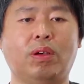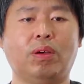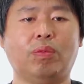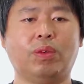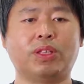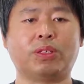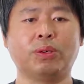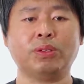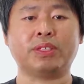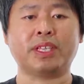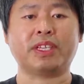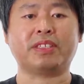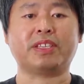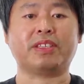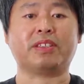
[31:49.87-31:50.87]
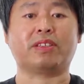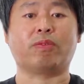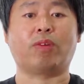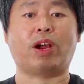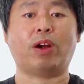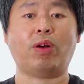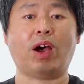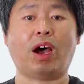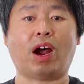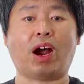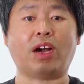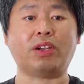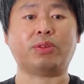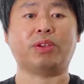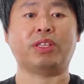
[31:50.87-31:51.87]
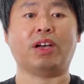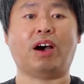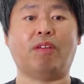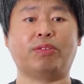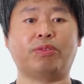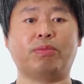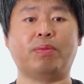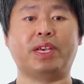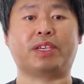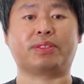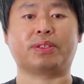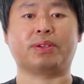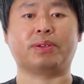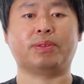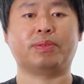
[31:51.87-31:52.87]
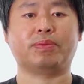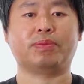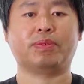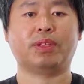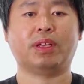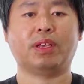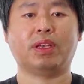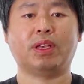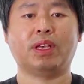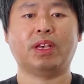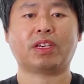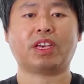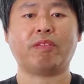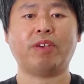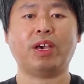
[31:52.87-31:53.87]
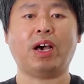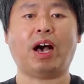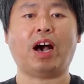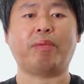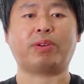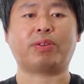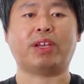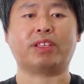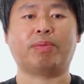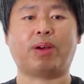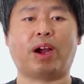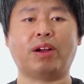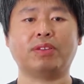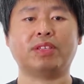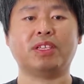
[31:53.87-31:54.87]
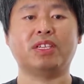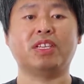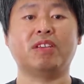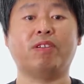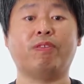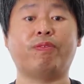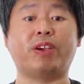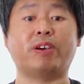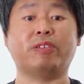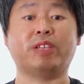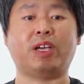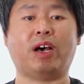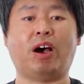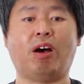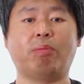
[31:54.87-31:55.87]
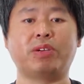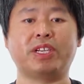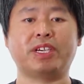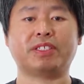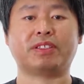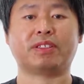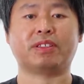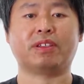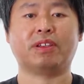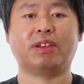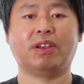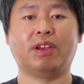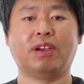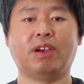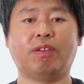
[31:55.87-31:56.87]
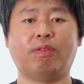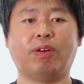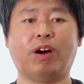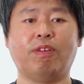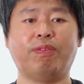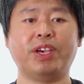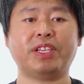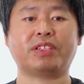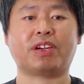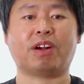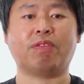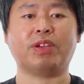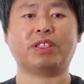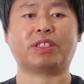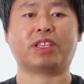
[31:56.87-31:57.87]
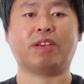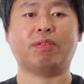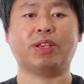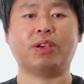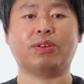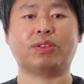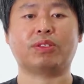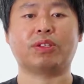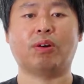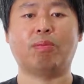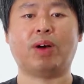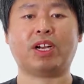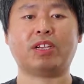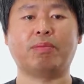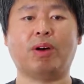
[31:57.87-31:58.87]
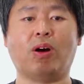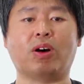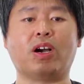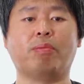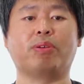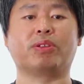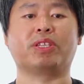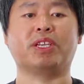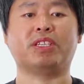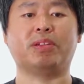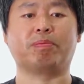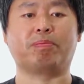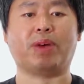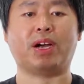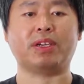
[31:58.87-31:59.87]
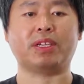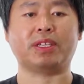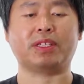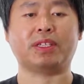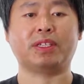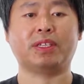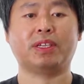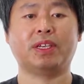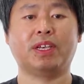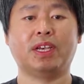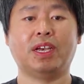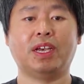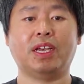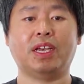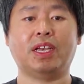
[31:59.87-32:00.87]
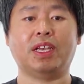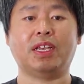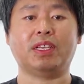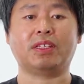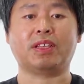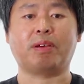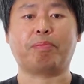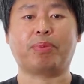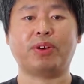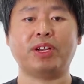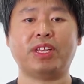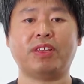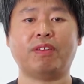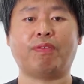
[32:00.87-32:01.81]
We don't think this is a very hard trade-off to make though. Giving up transparency near-field objects for a feature which gives you so much more computation budget is a pretty